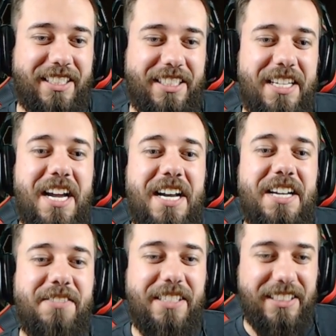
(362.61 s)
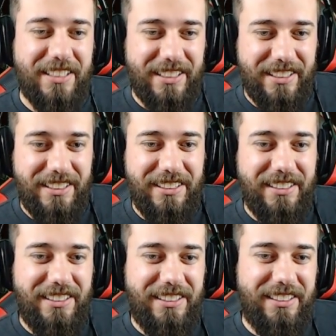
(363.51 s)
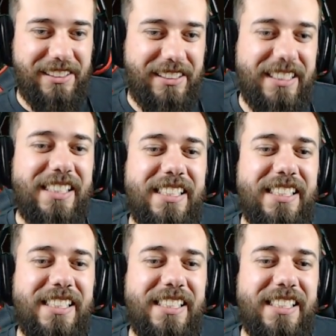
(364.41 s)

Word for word: Get out of here! Get